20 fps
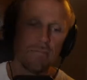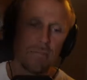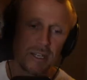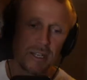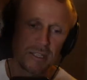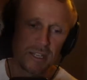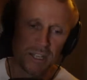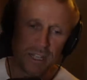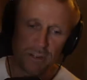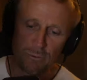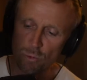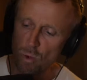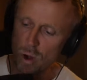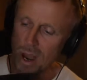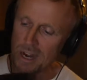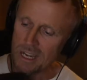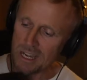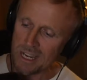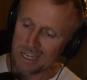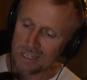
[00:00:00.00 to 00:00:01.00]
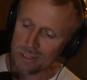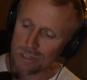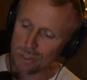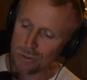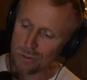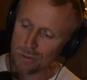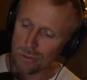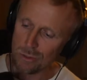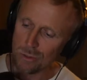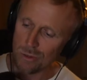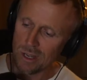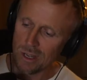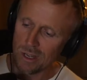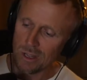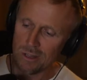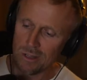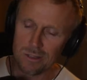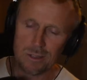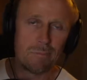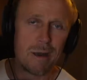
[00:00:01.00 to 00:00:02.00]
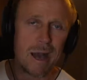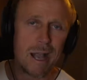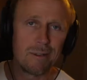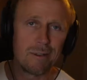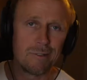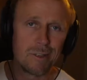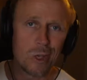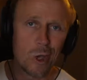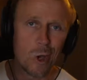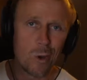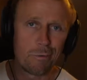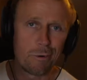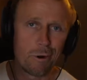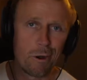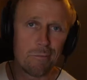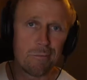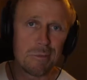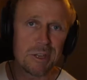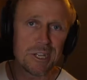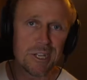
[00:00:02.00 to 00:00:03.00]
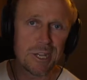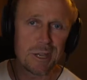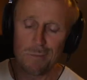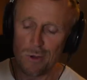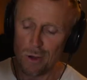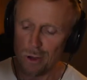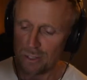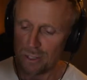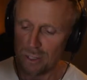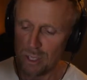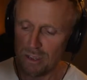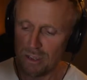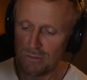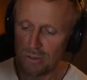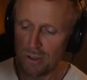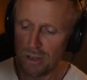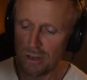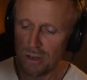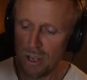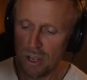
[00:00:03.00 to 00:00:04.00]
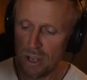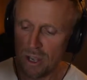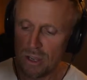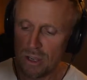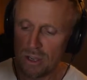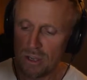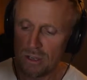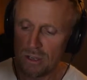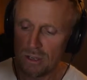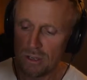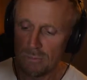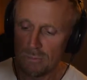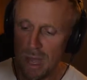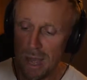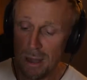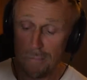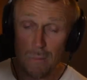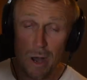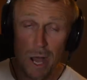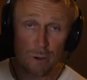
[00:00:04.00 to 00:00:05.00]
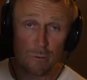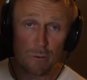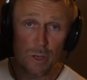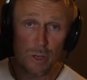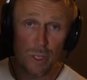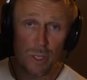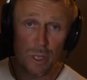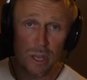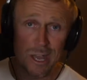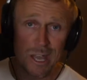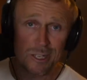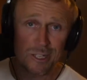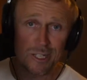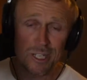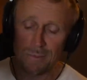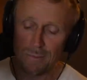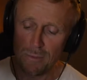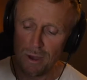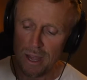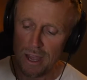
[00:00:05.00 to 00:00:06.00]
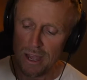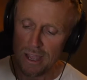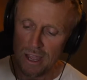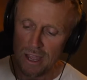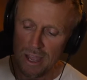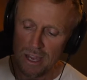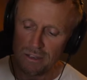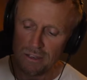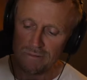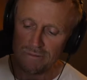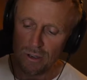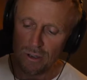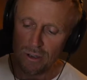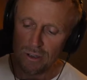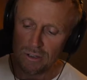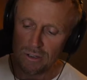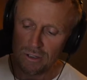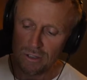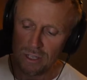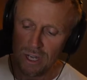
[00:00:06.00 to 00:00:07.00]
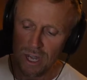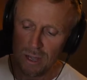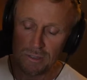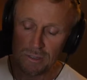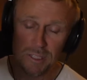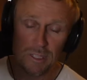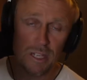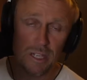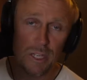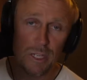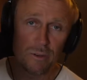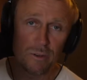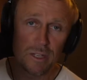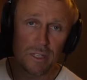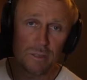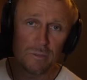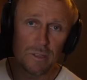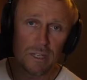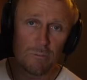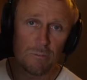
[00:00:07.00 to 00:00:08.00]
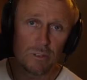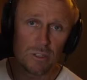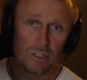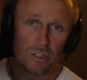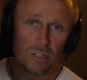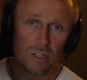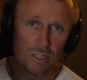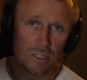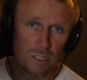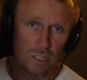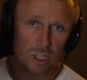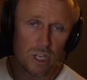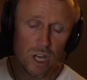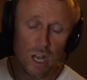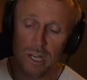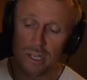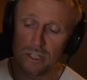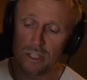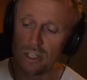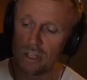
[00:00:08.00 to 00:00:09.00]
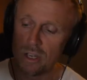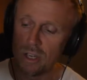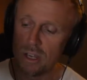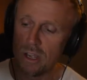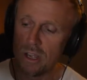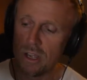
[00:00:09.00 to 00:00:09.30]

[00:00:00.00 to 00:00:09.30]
basically run into the back of the GoPro media mod. So you've got uh, micro H D M I and you've got Type-C U S B, which is your charge.